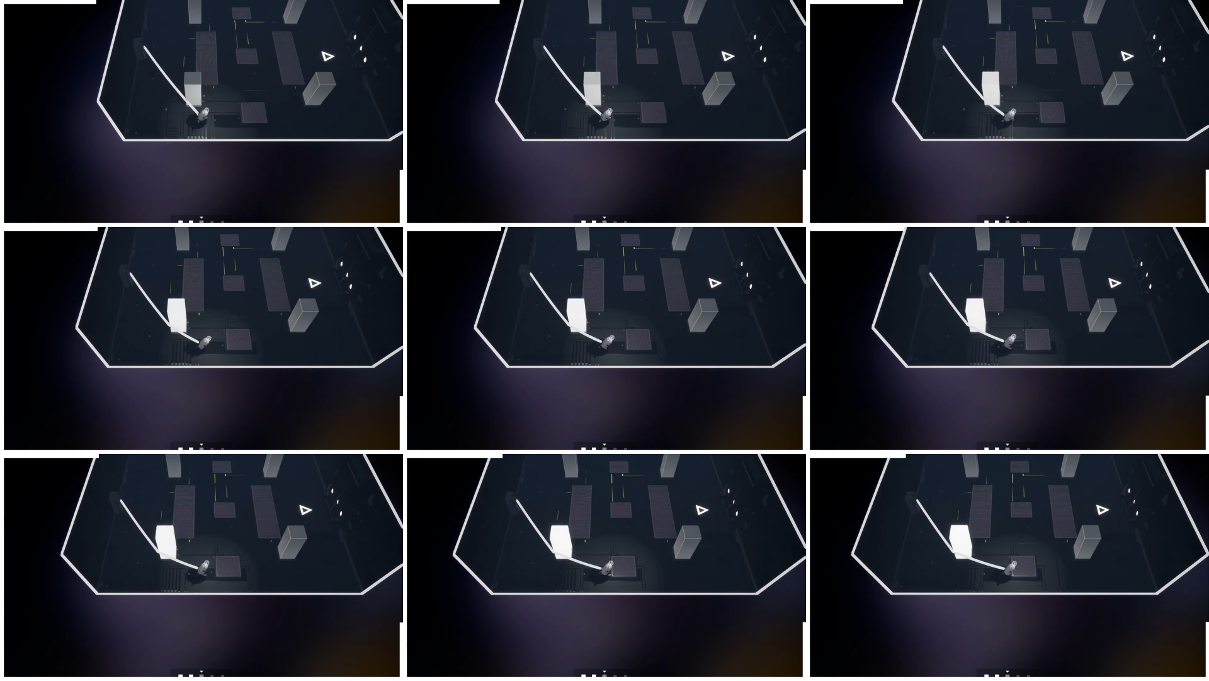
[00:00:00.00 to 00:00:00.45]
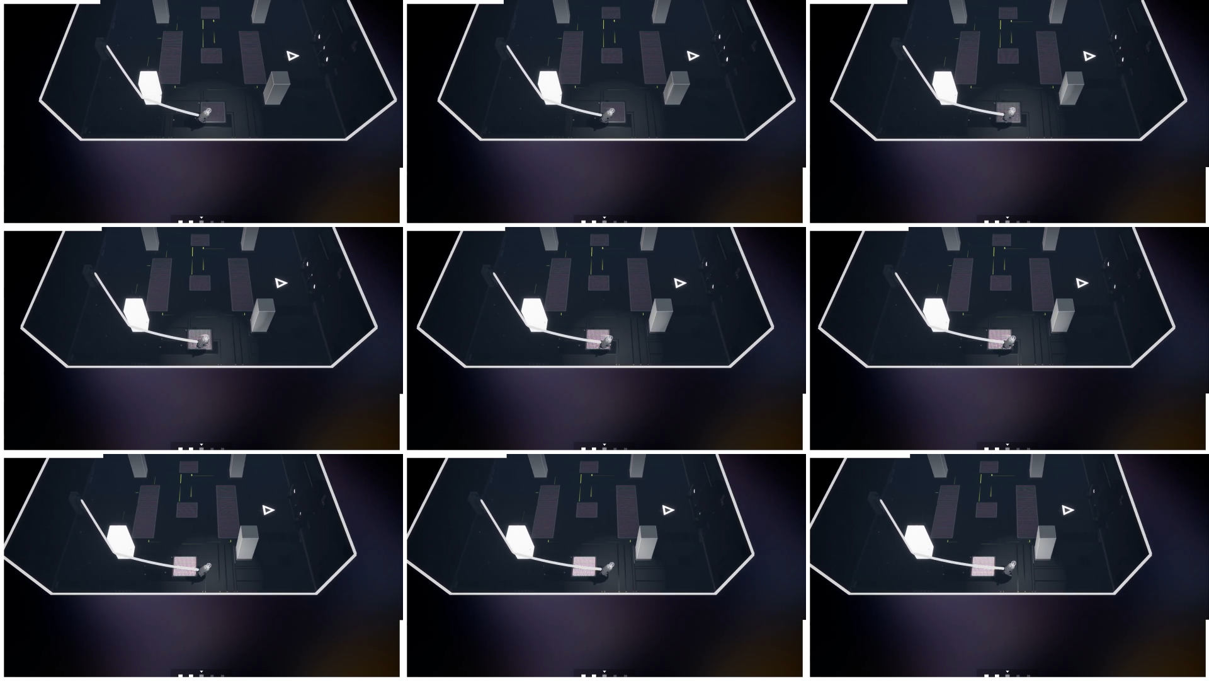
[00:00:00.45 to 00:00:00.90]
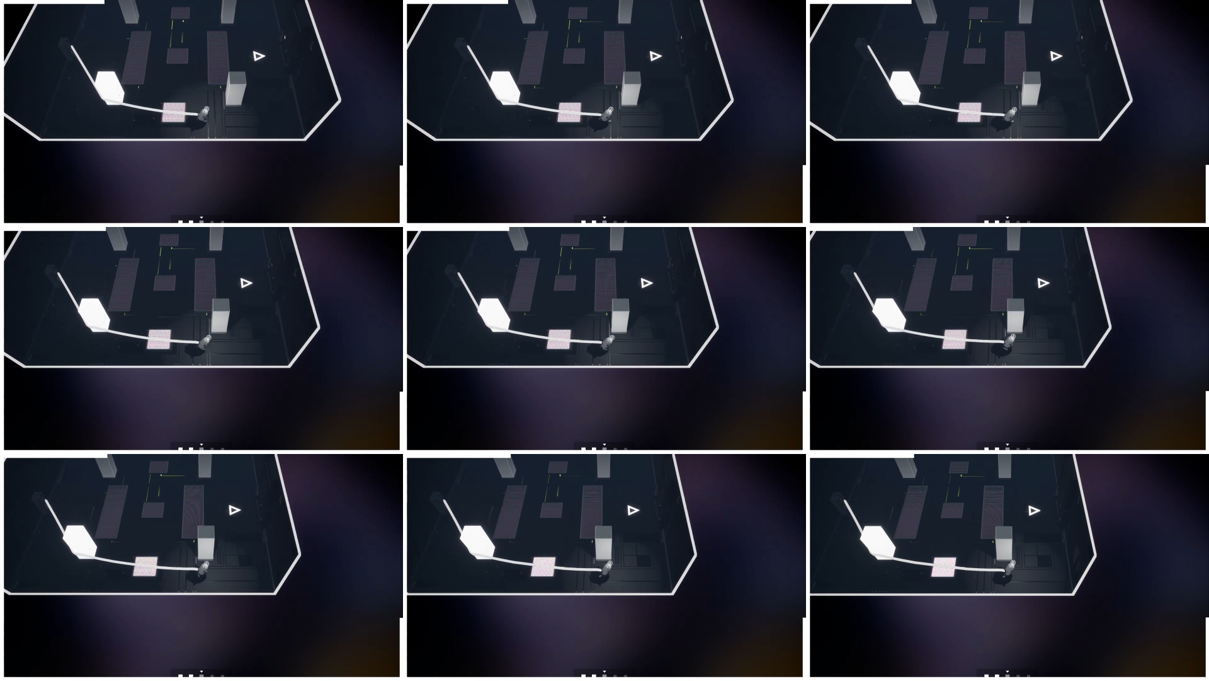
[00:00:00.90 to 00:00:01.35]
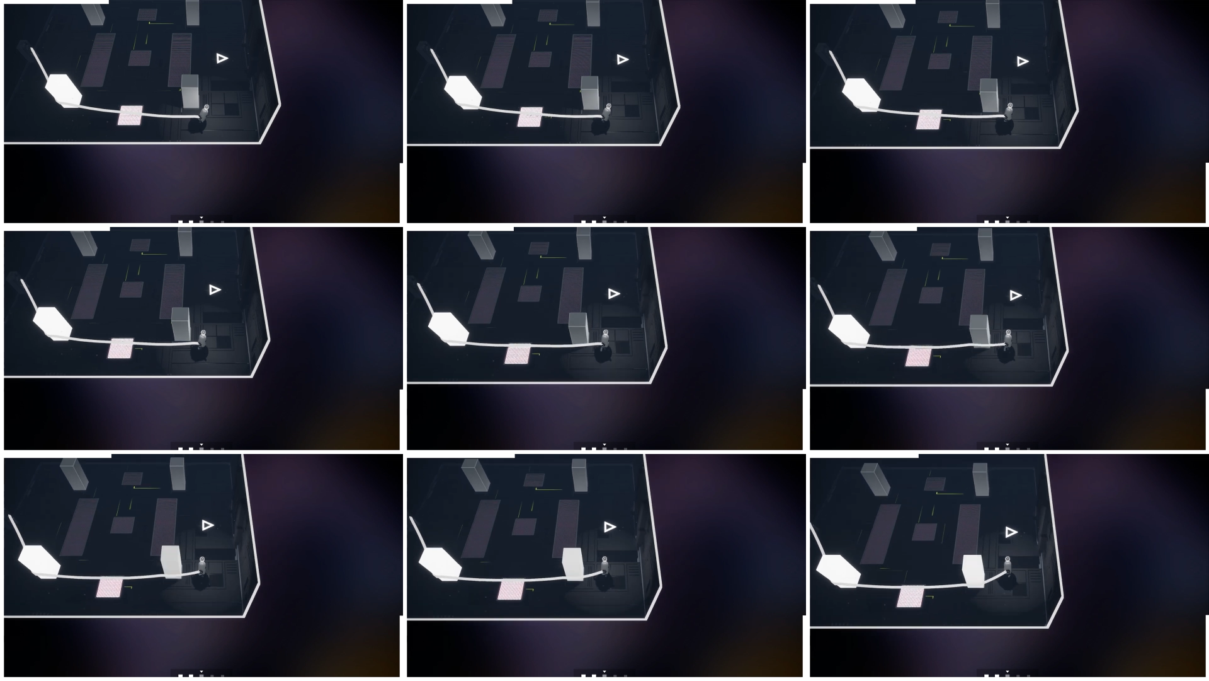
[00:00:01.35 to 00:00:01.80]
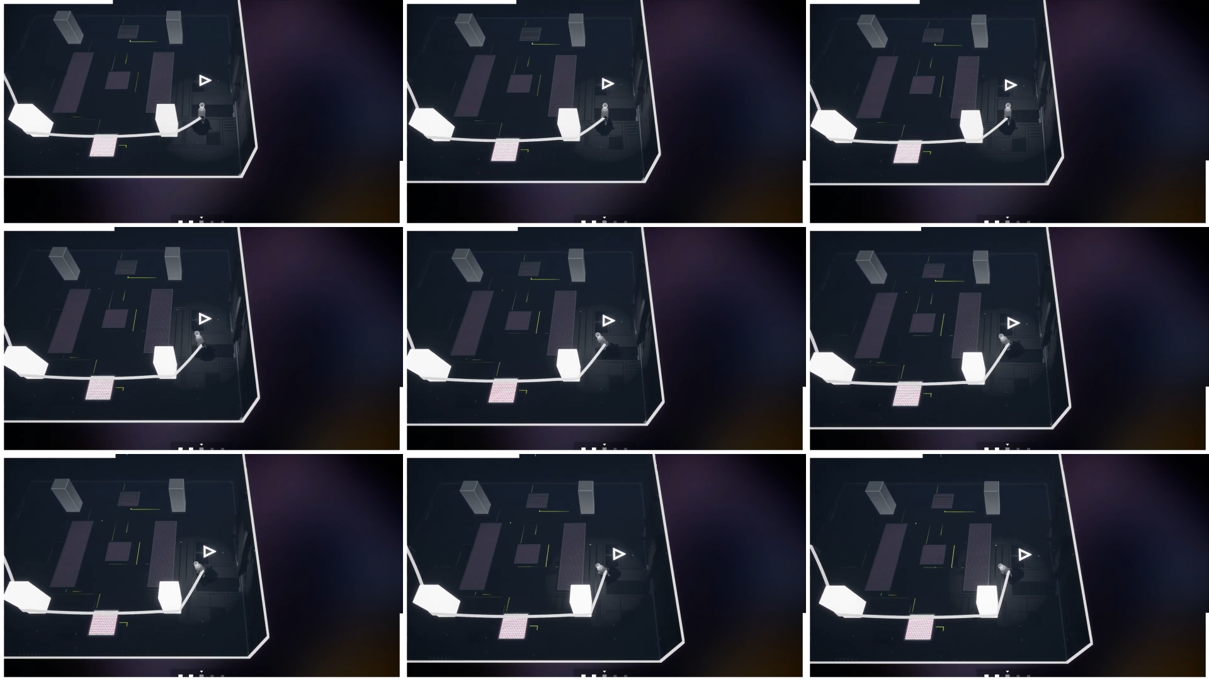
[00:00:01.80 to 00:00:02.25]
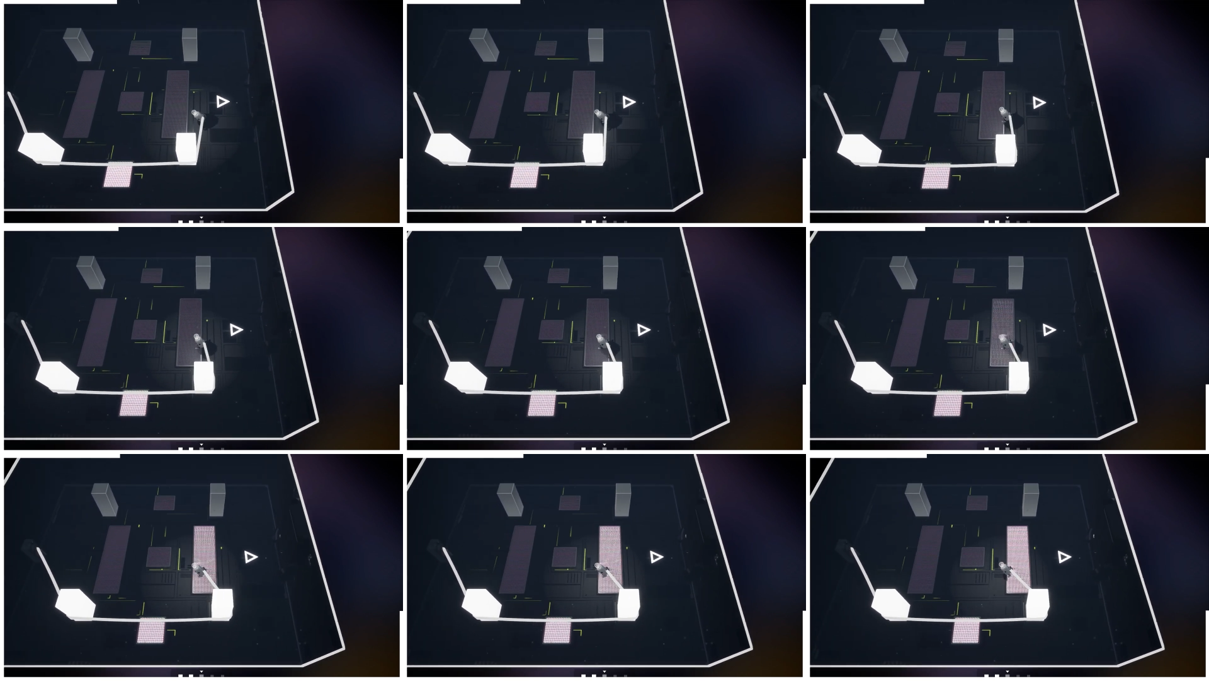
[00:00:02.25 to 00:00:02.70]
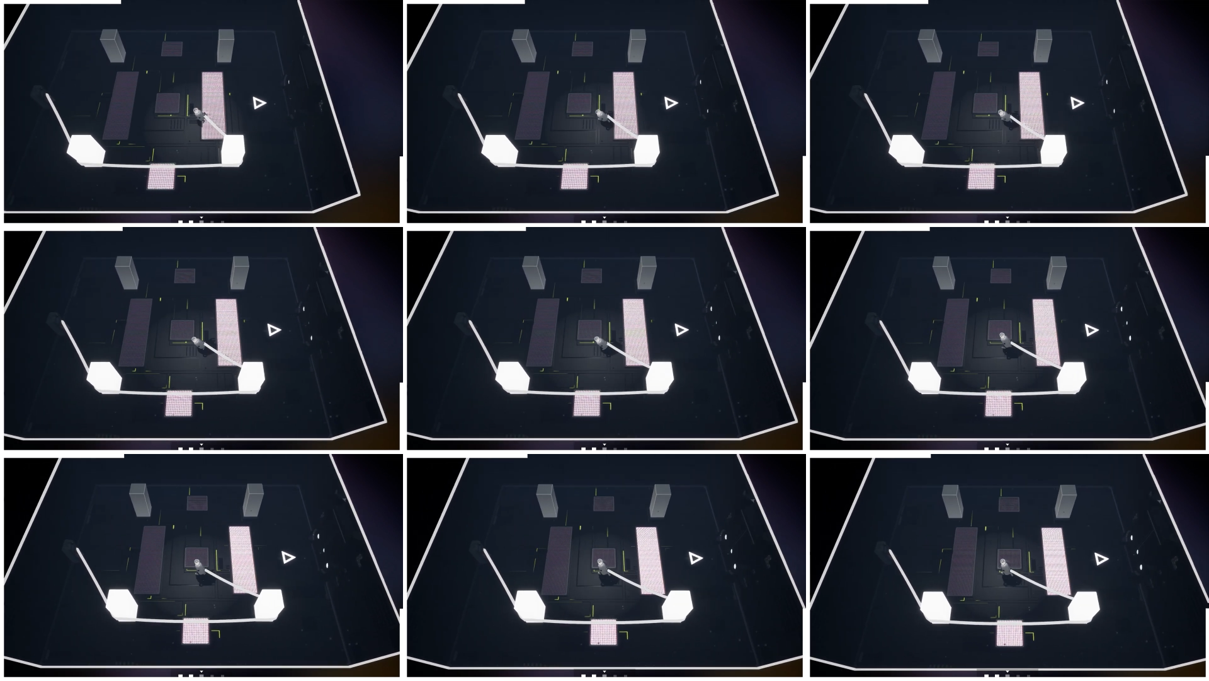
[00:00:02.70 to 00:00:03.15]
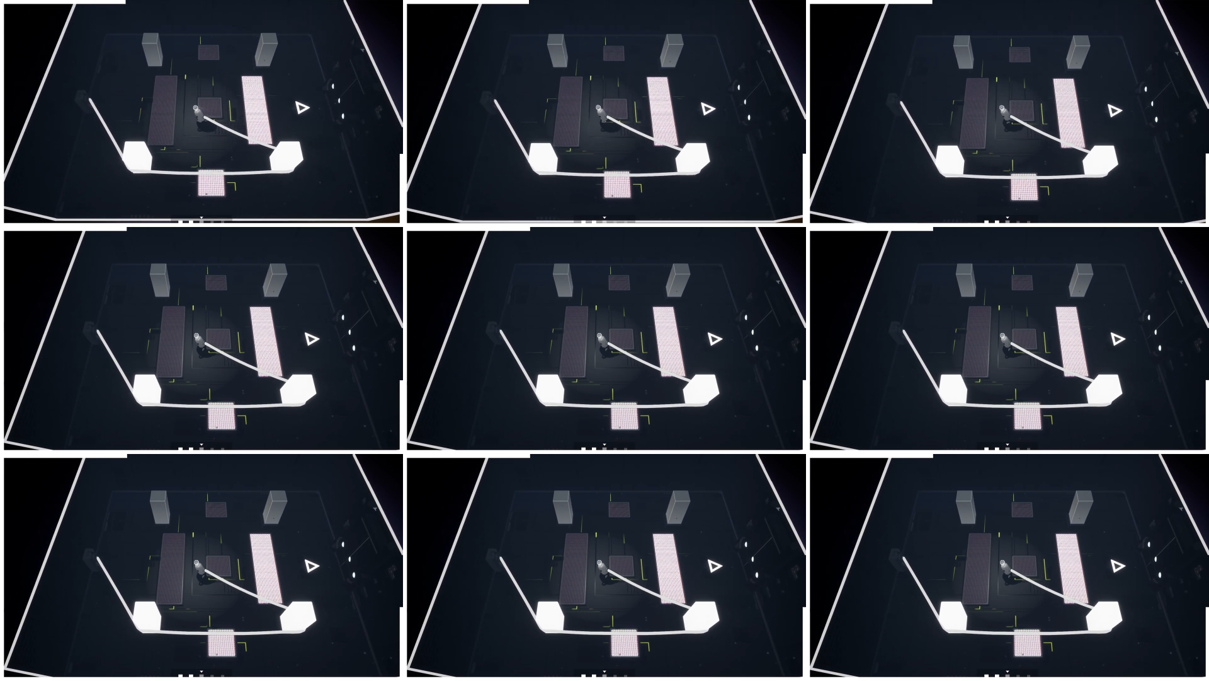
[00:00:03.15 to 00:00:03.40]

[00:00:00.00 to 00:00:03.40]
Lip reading: (no speaker visible)